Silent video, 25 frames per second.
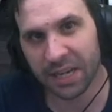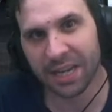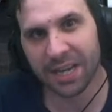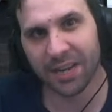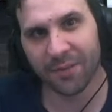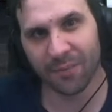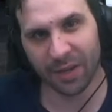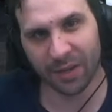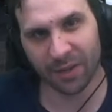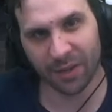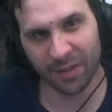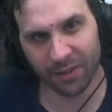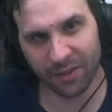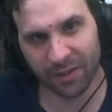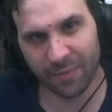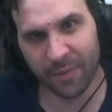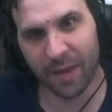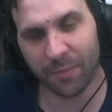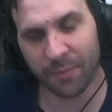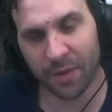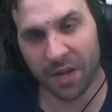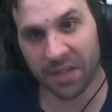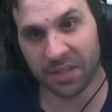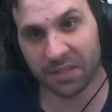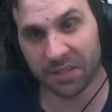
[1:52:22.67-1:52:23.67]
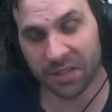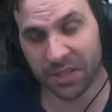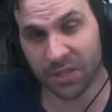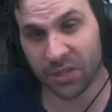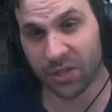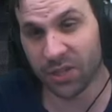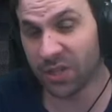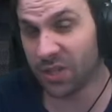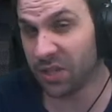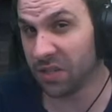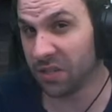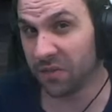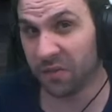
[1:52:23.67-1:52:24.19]
My theory about
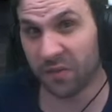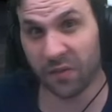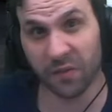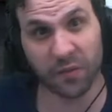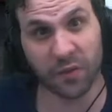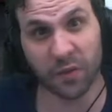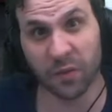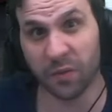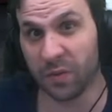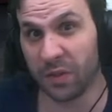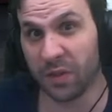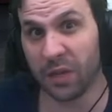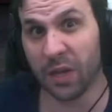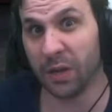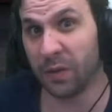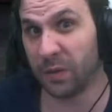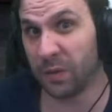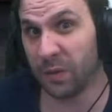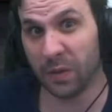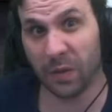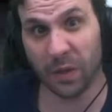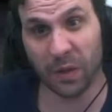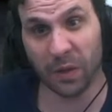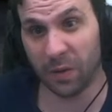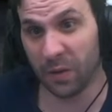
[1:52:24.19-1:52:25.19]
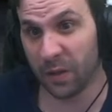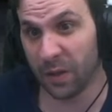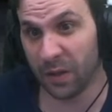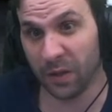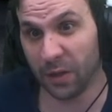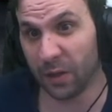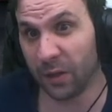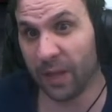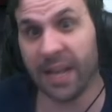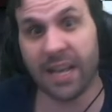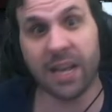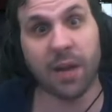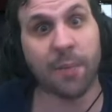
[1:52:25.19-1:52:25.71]
politicians is if you they're, they're
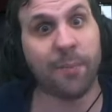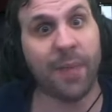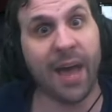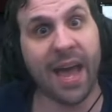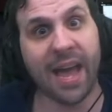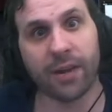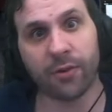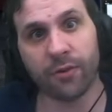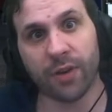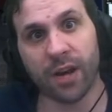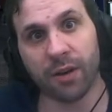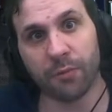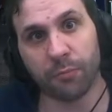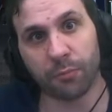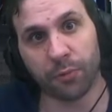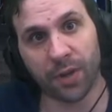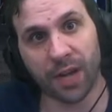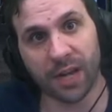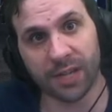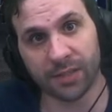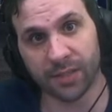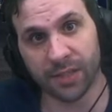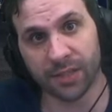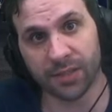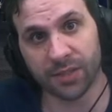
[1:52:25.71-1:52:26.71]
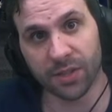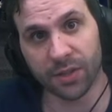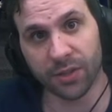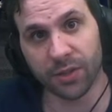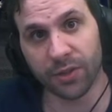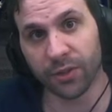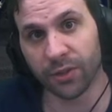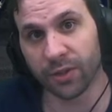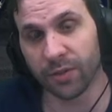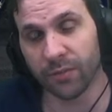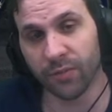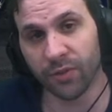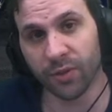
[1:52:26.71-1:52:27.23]
they're like a background process on
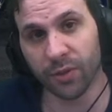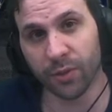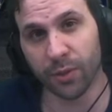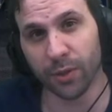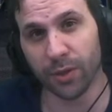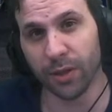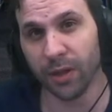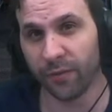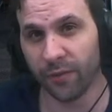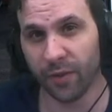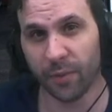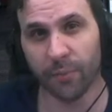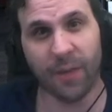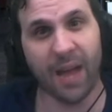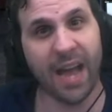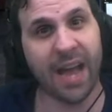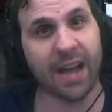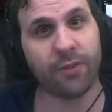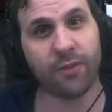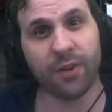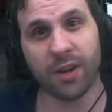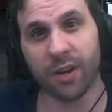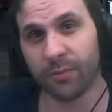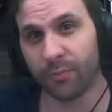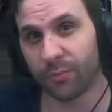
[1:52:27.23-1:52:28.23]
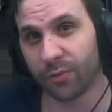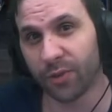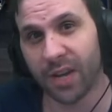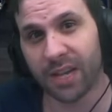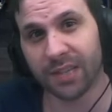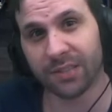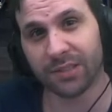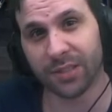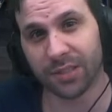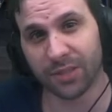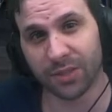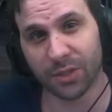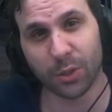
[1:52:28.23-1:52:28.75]
your computer. If a background
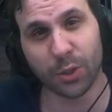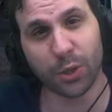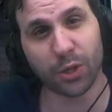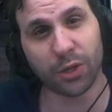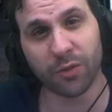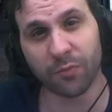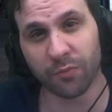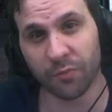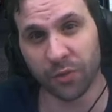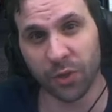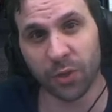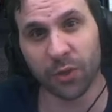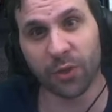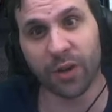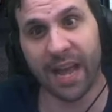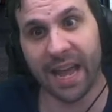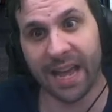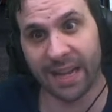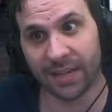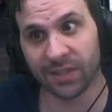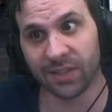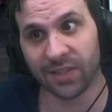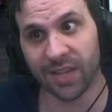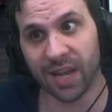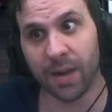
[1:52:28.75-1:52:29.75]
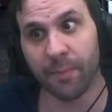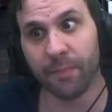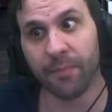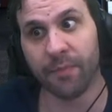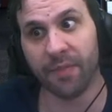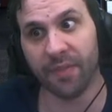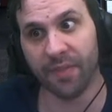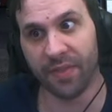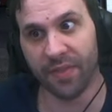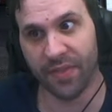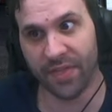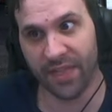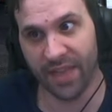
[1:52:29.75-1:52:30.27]
process on your computer acts up,
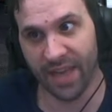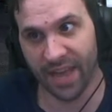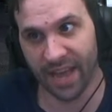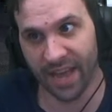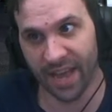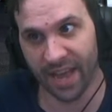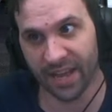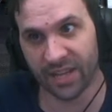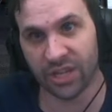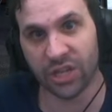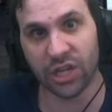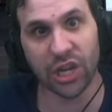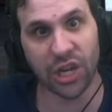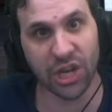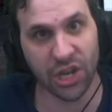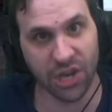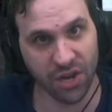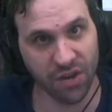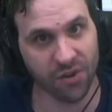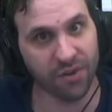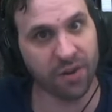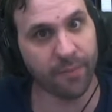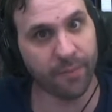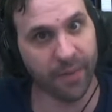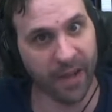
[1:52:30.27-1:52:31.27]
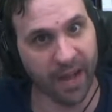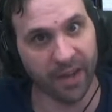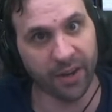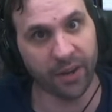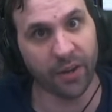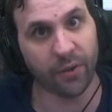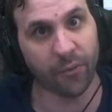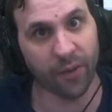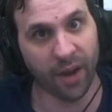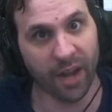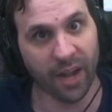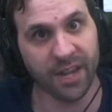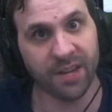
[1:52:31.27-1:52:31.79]
then you hear about
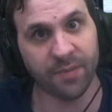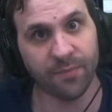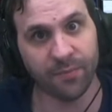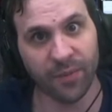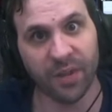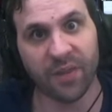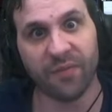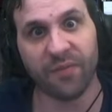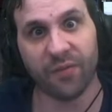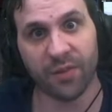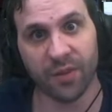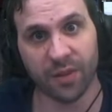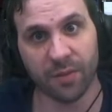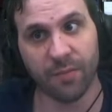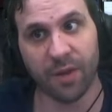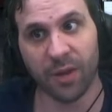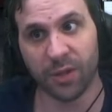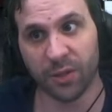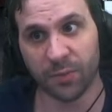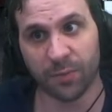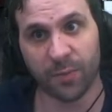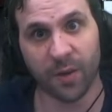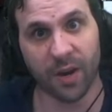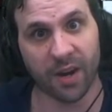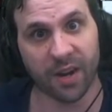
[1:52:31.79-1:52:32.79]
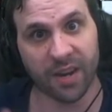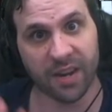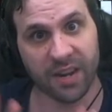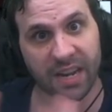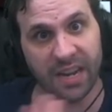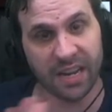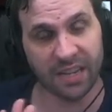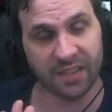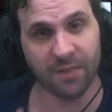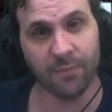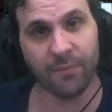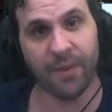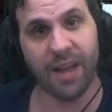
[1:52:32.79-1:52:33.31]
it, right? But for the most part,
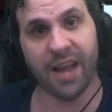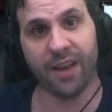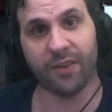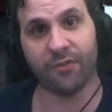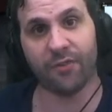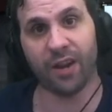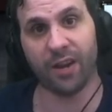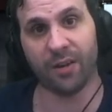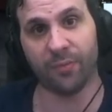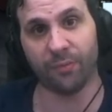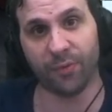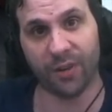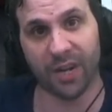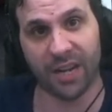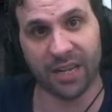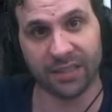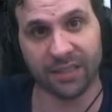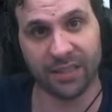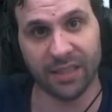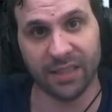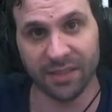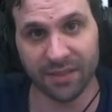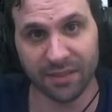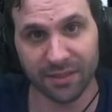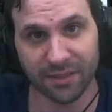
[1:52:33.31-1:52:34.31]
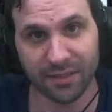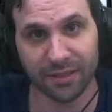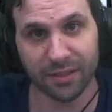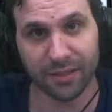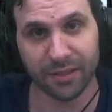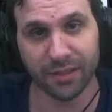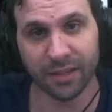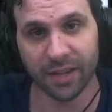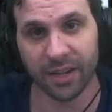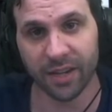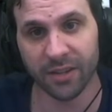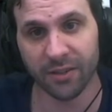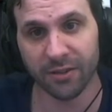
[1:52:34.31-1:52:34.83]
it's a background process,
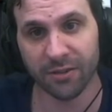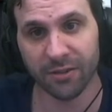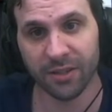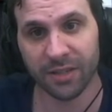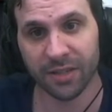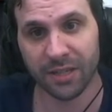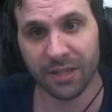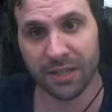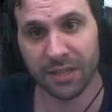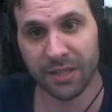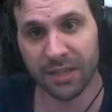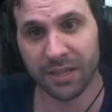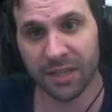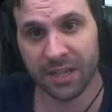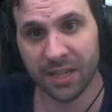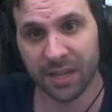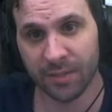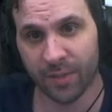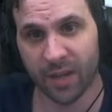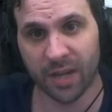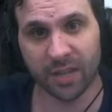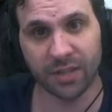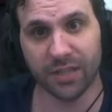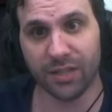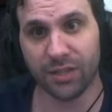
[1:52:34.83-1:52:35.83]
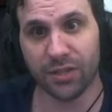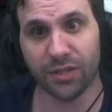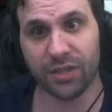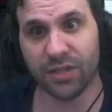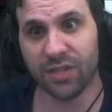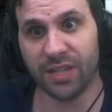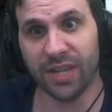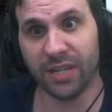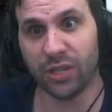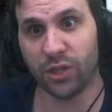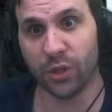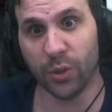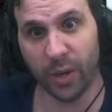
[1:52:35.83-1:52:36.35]
you know? Politicians
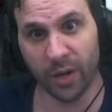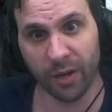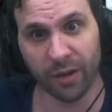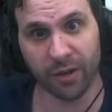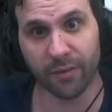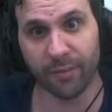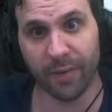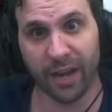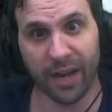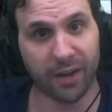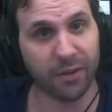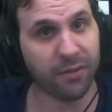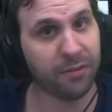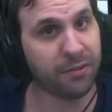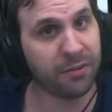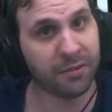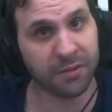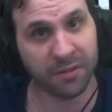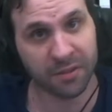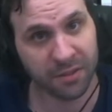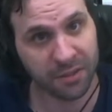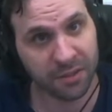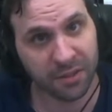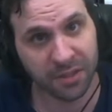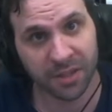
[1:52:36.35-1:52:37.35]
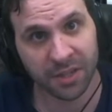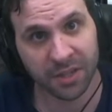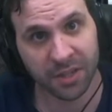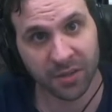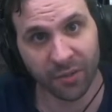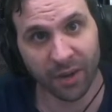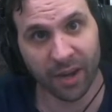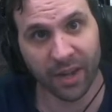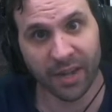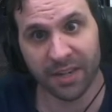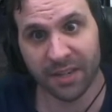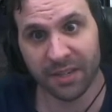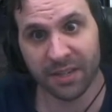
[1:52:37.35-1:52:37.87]
that you hear about,
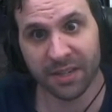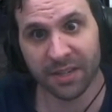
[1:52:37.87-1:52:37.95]
right?